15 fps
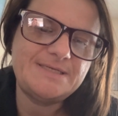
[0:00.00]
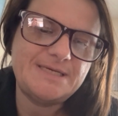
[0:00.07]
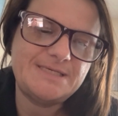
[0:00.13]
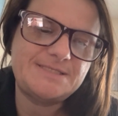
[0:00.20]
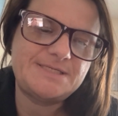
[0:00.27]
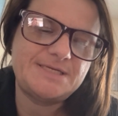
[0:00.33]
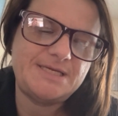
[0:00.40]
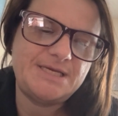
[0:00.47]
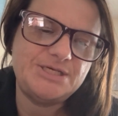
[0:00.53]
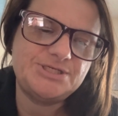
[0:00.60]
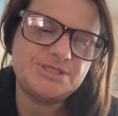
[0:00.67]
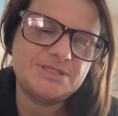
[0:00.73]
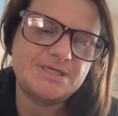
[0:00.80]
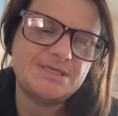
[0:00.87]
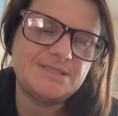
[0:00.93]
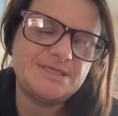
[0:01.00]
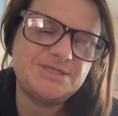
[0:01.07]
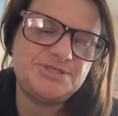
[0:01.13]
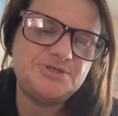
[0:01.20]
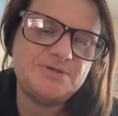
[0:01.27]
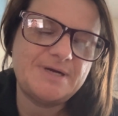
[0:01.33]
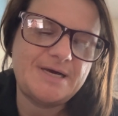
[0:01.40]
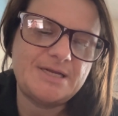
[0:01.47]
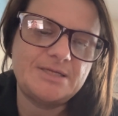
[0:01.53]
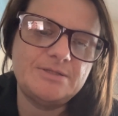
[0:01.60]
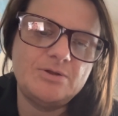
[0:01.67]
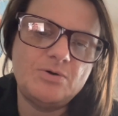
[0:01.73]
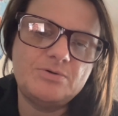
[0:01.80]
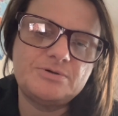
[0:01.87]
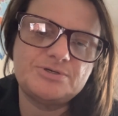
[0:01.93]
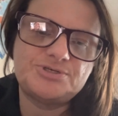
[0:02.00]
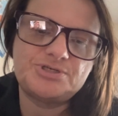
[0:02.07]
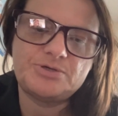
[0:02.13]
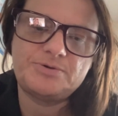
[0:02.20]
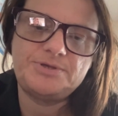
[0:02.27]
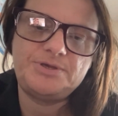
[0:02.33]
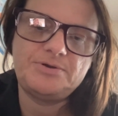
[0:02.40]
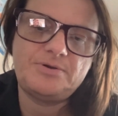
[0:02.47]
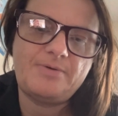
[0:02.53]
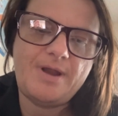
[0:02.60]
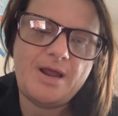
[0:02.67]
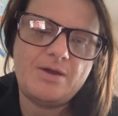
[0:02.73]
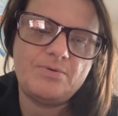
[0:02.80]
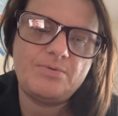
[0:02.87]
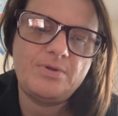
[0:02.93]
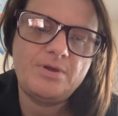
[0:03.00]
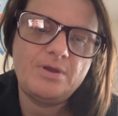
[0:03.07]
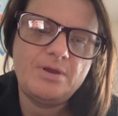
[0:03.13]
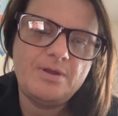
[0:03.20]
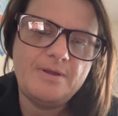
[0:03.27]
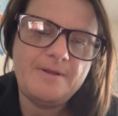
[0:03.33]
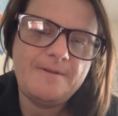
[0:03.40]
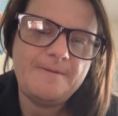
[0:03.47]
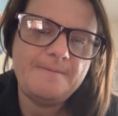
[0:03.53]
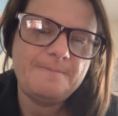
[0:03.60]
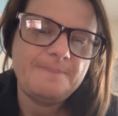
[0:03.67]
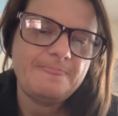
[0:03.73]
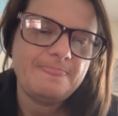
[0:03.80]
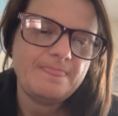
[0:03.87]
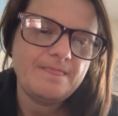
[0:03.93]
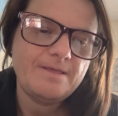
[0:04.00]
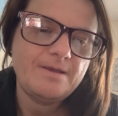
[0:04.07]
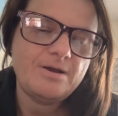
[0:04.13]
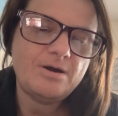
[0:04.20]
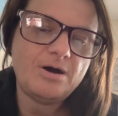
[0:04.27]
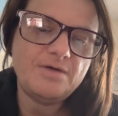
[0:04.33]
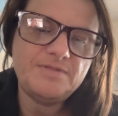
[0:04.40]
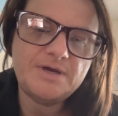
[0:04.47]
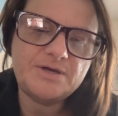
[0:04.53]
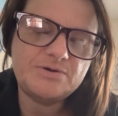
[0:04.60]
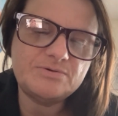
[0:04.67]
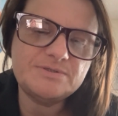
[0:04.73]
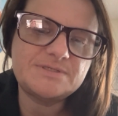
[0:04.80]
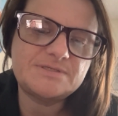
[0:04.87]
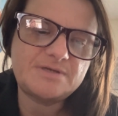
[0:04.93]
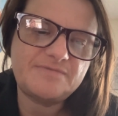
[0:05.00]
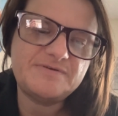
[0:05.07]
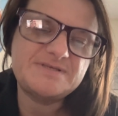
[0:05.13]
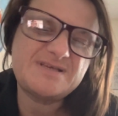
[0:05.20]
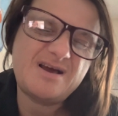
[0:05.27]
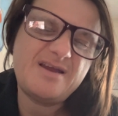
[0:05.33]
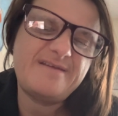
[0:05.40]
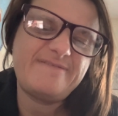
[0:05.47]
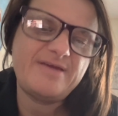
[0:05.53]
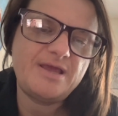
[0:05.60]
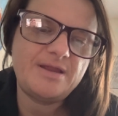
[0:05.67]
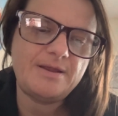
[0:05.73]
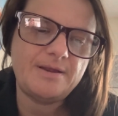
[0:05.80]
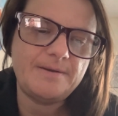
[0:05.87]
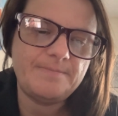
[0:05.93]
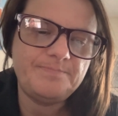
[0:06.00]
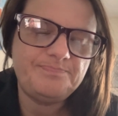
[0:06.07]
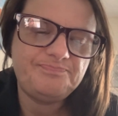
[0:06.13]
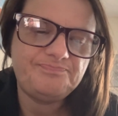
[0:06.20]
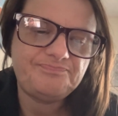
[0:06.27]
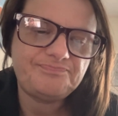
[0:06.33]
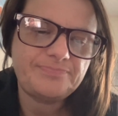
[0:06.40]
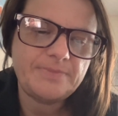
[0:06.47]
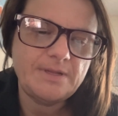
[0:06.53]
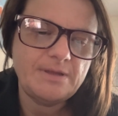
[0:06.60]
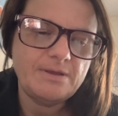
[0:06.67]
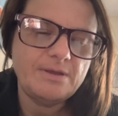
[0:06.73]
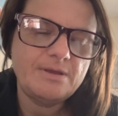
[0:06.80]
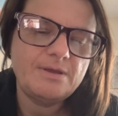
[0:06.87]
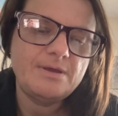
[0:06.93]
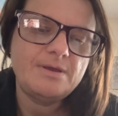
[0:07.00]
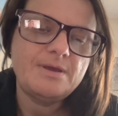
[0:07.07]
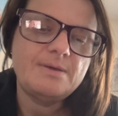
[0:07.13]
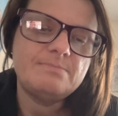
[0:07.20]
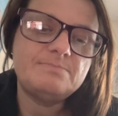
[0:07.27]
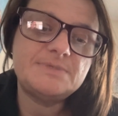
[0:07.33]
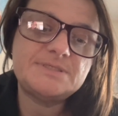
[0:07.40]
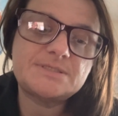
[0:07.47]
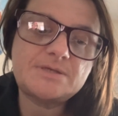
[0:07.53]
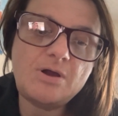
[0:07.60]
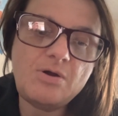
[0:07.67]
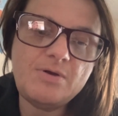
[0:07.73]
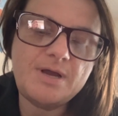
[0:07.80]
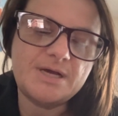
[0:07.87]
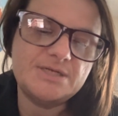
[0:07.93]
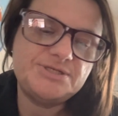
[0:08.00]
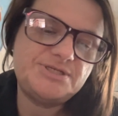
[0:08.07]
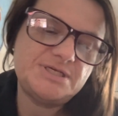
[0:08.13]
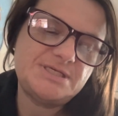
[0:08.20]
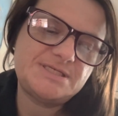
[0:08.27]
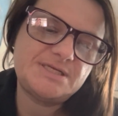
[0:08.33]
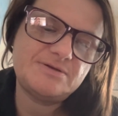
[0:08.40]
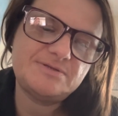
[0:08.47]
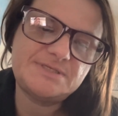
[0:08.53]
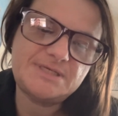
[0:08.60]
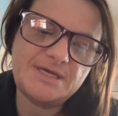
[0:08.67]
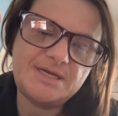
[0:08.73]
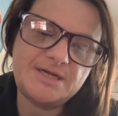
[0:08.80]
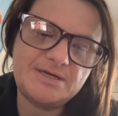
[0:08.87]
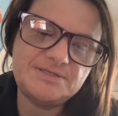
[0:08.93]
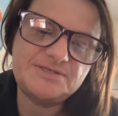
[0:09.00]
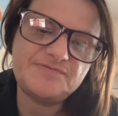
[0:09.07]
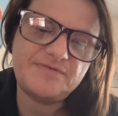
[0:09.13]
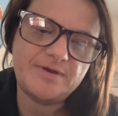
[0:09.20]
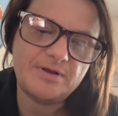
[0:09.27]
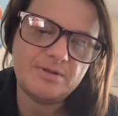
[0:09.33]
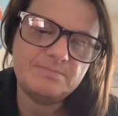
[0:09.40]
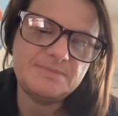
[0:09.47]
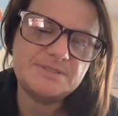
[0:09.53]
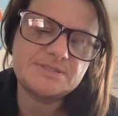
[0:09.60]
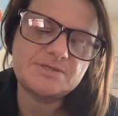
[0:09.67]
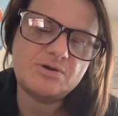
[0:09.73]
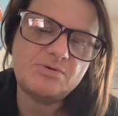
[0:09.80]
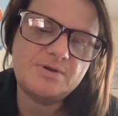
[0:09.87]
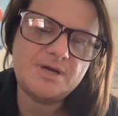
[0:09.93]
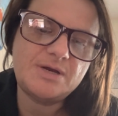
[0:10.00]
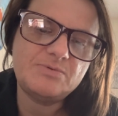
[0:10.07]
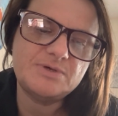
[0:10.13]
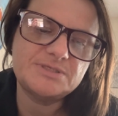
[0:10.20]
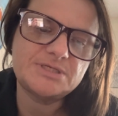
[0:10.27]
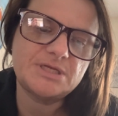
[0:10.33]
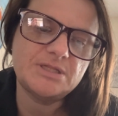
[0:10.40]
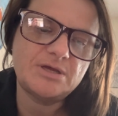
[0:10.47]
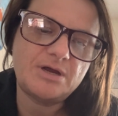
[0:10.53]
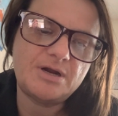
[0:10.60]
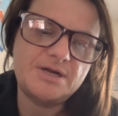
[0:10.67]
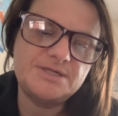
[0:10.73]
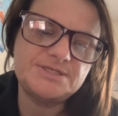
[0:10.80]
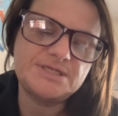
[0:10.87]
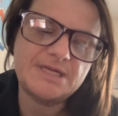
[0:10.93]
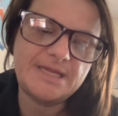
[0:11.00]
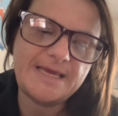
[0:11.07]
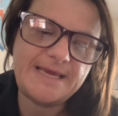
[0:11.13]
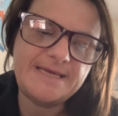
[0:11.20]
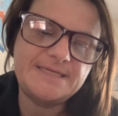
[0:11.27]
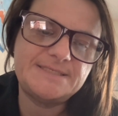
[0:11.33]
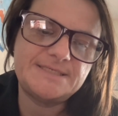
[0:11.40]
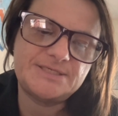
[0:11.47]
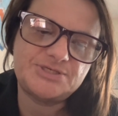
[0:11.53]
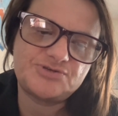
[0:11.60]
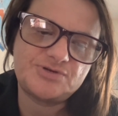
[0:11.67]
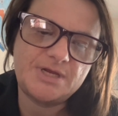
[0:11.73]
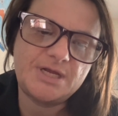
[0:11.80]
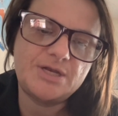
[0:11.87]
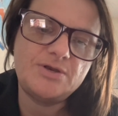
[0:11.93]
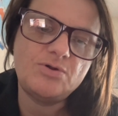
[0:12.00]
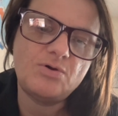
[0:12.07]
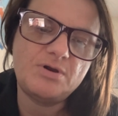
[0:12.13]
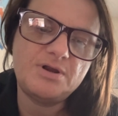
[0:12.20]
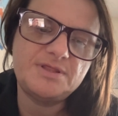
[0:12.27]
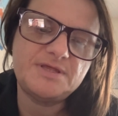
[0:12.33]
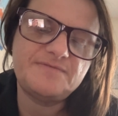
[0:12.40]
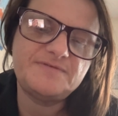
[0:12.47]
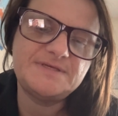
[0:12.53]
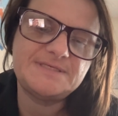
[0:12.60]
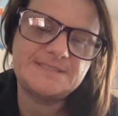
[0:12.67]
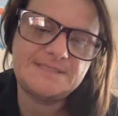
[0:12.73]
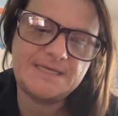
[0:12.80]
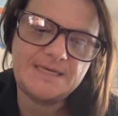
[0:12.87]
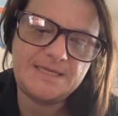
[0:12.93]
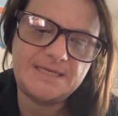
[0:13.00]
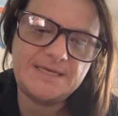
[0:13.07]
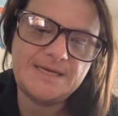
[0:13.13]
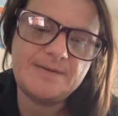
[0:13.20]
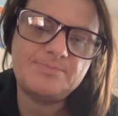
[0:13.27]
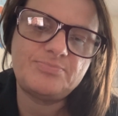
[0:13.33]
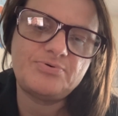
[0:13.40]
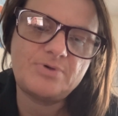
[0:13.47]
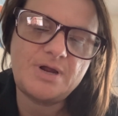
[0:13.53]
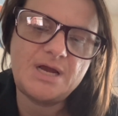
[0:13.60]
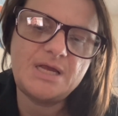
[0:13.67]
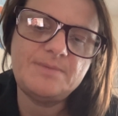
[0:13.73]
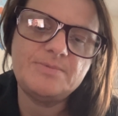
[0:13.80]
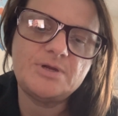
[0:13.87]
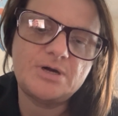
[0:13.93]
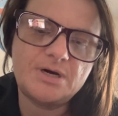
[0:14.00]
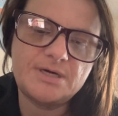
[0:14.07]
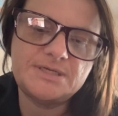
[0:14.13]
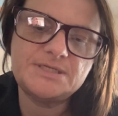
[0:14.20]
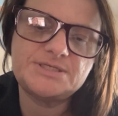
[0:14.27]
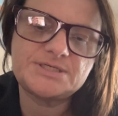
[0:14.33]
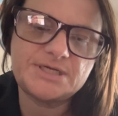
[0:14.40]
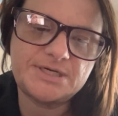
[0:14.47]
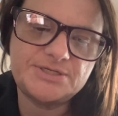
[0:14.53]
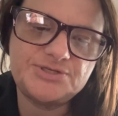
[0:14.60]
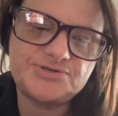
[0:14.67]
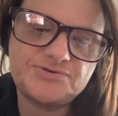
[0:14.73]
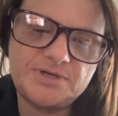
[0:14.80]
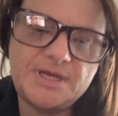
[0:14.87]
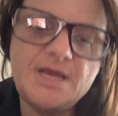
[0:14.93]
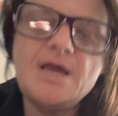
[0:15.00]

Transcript: destination unless you had a local showing you around. All that cool stuff is kind of hidden. Muskoka, just outside Huntsville. Muskoka was a large lake district north of the city and prime cottage country.